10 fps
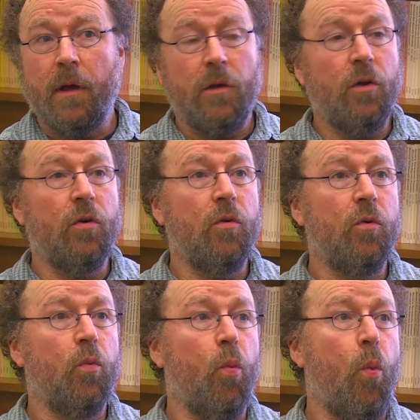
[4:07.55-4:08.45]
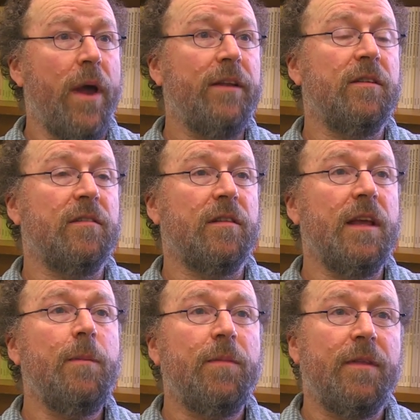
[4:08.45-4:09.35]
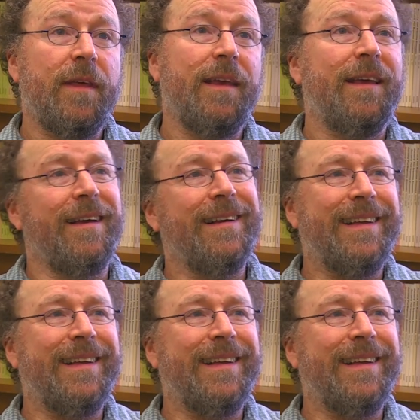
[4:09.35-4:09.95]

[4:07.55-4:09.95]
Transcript: You went to sleep thinking